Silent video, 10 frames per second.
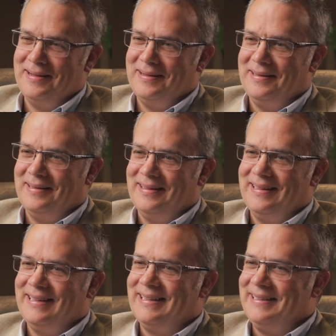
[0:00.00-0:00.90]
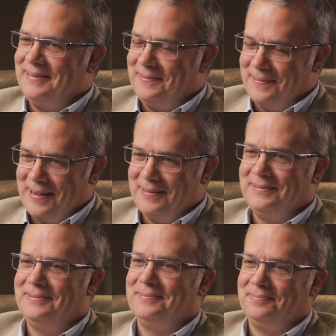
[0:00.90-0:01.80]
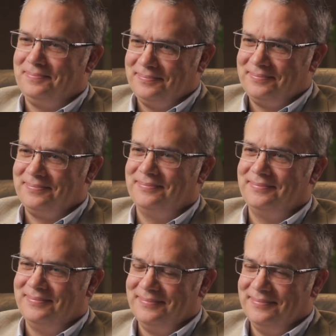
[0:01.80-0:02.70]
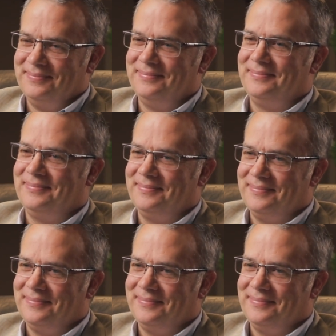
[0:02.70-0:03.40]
now I know what people do. They watch us do our thing. And I